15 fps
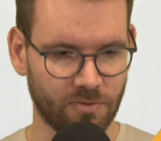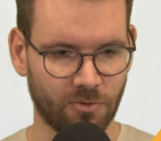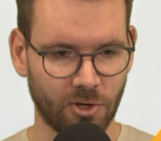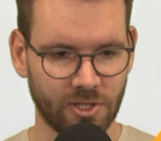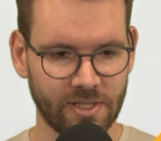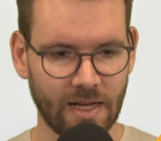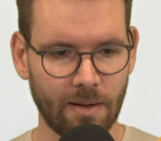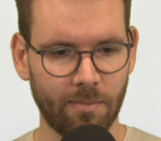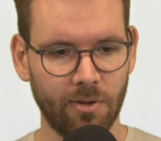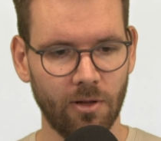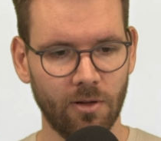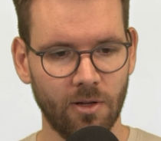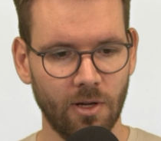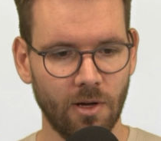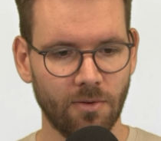For
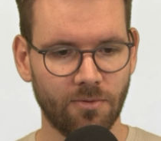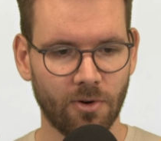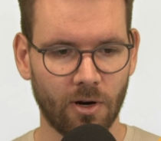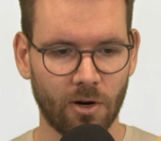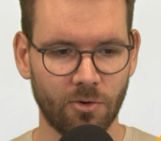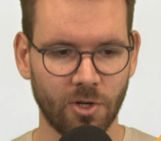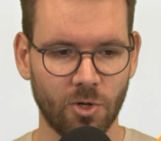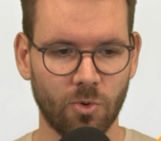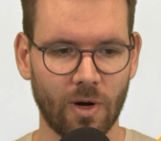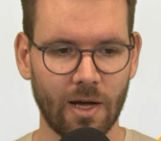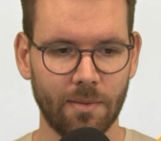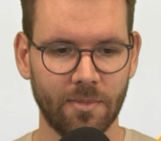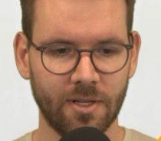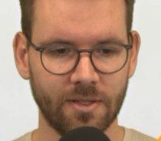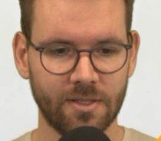example, for our
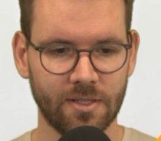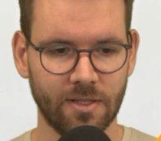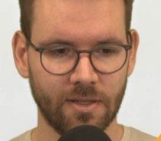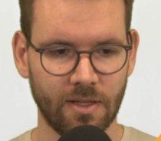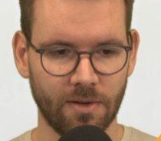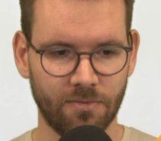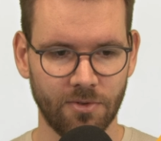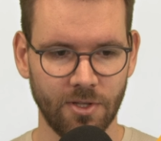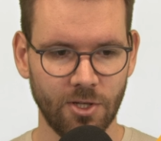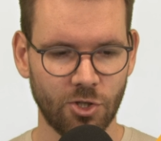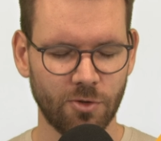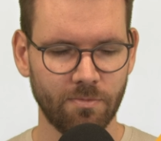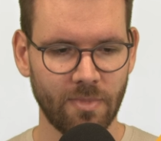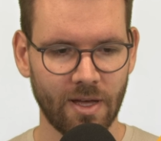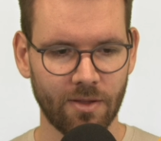requirements
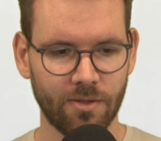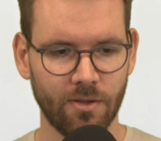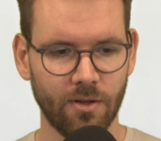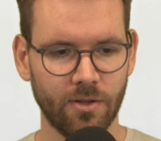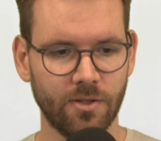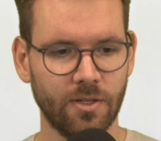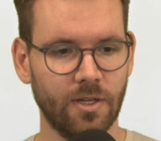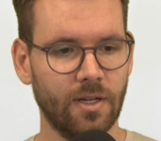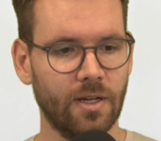definition method,